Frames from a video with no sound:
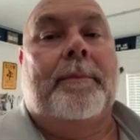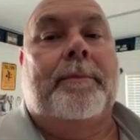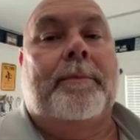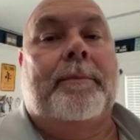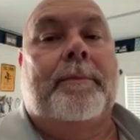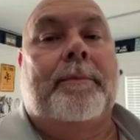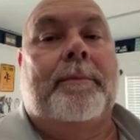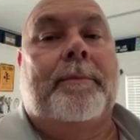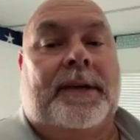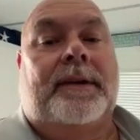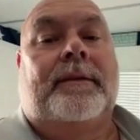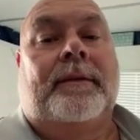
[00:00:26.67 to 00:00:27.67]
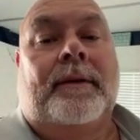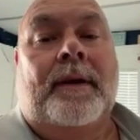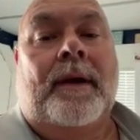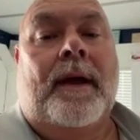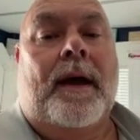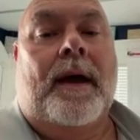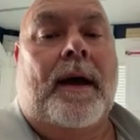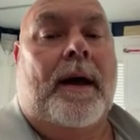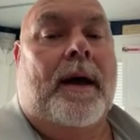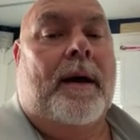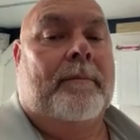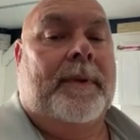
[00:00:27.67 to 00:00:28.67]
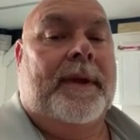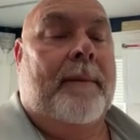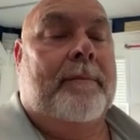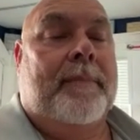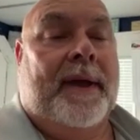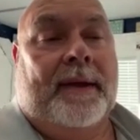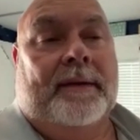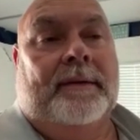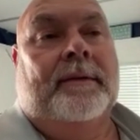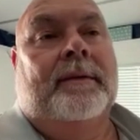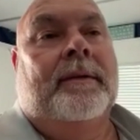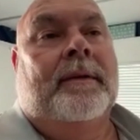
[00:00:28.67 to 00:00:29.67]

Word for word: PPC um, campaign